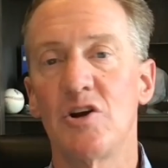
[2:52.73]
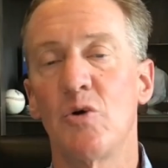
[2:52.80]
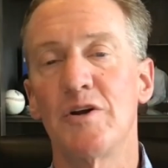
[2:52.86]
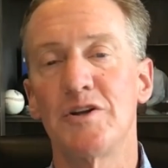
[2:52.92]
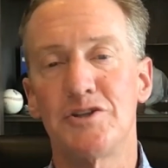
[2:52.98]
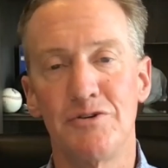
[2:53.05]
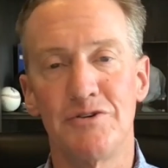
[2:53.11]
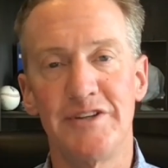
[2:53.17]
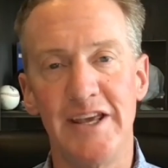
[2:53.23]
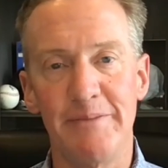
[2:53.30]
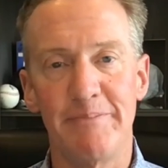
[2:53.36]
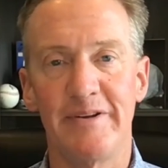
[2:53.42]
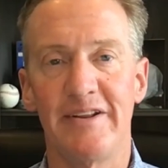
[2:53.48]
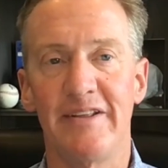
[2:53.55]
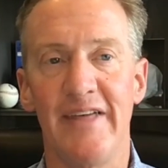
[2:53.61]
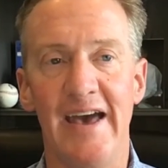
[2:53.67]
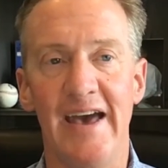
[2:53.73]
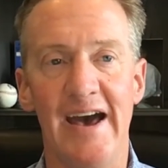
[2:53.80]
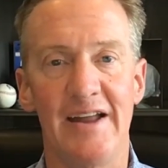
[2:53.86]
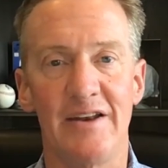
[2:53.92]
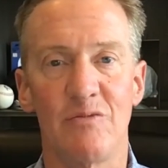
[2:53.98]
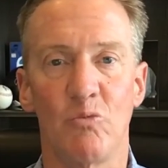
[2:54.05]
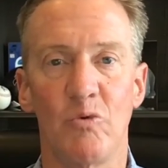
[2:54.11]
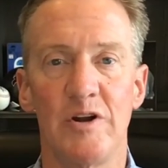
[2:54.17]
than going too deep into
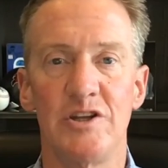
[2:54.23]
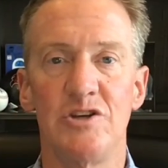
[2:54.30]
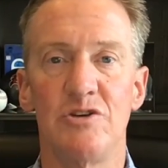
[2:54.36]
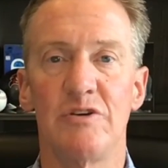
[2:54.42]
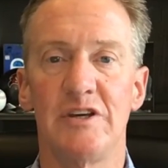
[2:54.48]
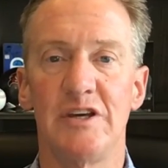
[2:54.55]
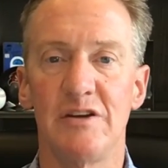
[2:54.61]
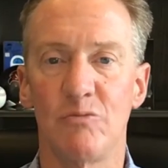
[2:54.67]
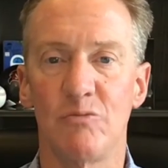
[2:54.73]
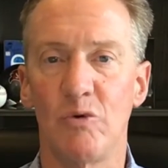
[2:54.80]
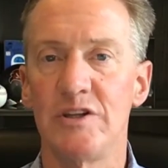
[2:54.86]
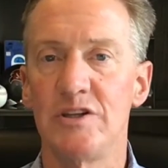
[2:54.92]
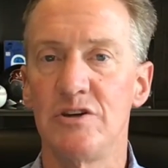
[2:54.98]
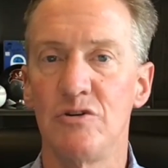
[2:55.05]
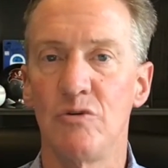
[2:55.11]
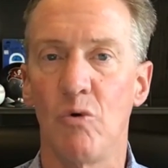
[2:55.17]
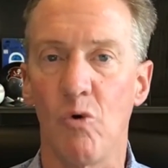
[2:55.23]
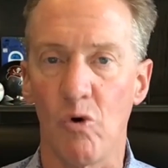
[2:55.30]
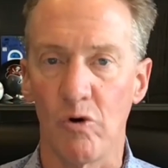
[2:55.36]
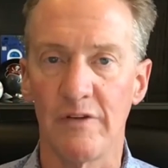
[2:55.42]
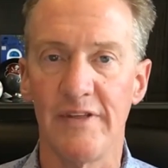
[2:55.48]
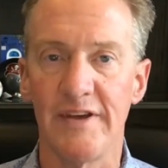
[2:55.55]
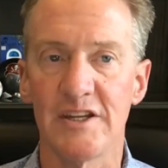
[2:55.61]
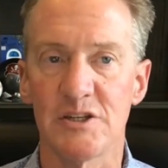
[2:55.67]
that, when you
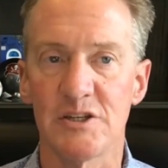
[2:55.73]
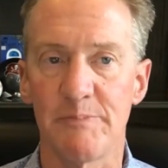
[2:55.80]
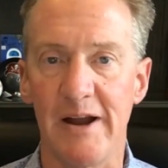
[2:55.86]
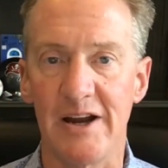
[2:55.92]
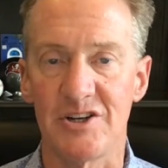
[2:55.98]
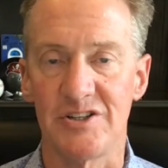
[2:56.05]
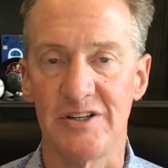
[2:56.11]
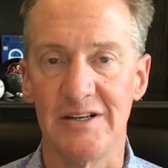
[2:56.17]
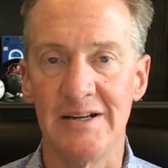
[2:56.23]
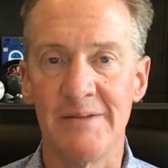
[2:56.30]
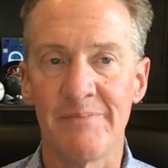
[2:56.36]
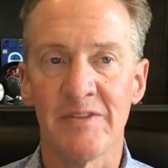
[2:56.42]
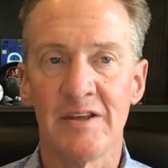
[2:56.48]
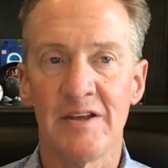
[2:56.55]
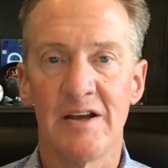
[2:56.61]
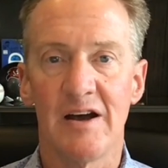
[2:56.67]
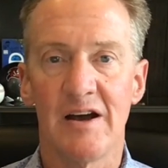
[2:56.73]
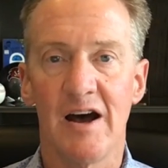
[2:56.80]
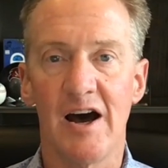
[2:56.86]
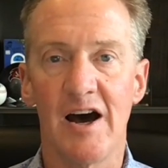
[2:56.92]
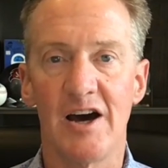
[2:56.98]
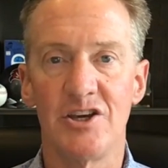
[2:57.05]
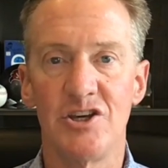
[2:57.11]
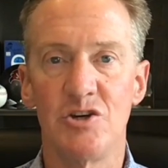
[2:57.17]
order the inspection,
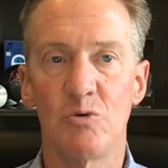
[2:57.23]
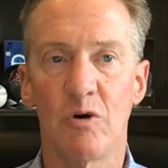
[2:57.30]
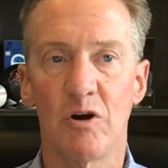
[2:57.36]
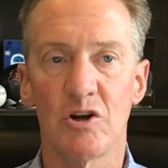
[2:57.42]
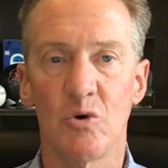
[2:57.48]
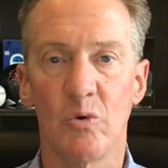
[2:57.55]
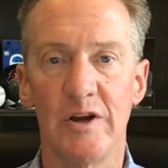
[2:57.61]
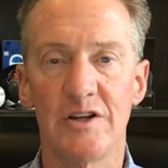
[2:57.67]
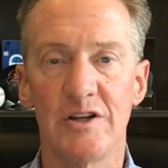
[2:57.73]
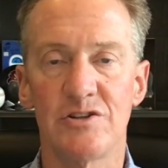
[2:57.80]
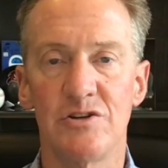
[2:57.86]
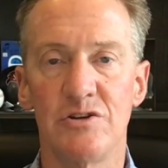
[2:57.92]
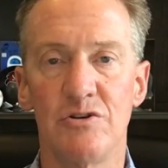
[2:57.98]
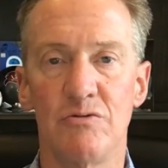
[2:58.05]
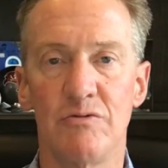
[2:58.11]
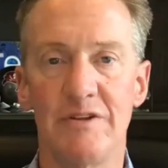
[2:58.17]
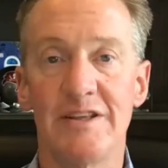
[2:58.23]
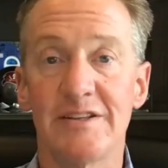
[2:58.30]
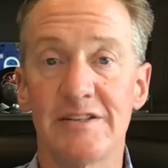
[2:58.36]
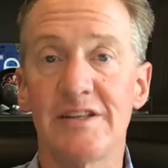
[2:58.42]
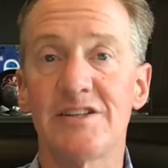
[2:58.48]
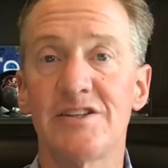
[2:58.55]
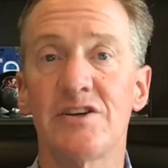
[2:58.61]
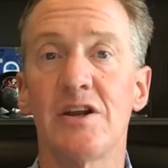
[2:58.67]
you are going to,
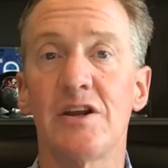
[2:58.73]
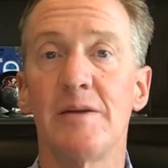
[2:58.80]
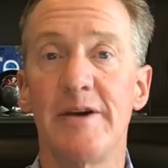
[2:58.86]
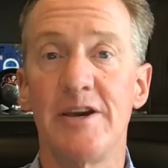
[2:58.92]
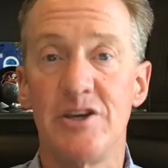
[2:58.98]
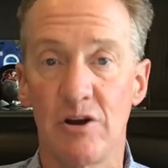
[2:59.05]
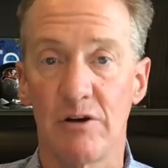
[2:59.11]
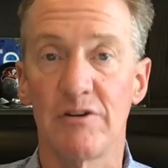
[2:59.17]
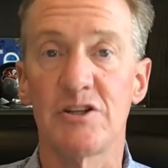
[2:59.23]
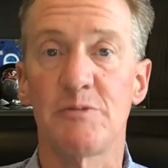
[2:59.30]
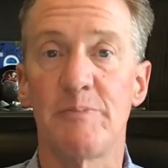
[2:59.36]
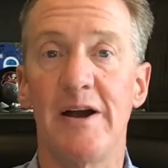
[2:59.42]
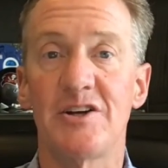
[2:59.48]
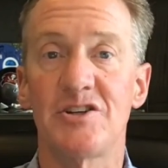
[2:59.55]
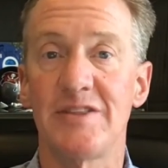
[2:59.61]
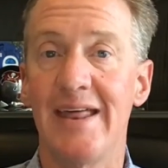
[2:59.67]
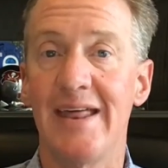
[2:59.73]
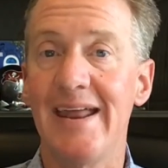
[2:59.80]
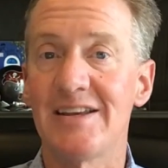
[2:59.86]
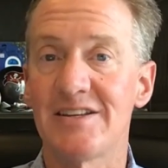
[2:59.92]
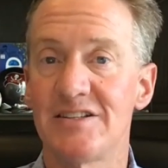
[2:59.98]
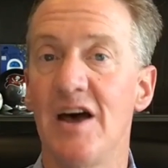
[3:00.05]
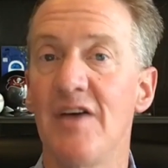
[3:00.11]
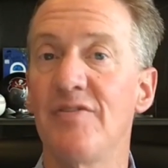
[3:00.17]
this is going to be your inspection that
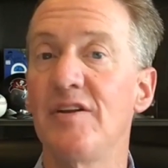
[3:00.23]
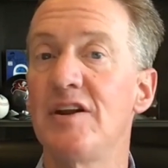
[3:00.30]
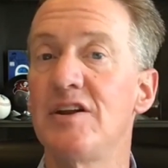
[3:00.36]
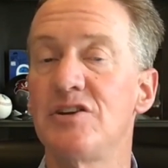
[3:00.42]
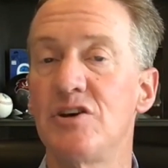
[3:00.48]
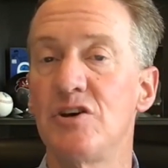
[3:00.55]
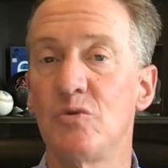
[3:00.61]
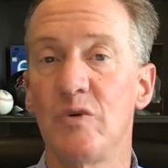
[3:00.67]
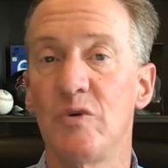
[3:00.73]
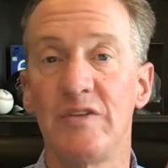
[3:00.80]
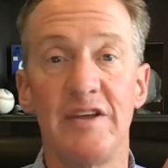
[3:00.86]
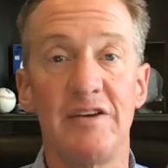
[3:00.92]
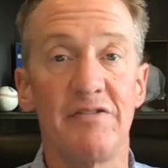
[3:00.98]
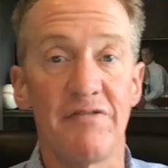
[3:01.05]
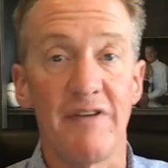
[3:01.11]
has nothing to do with the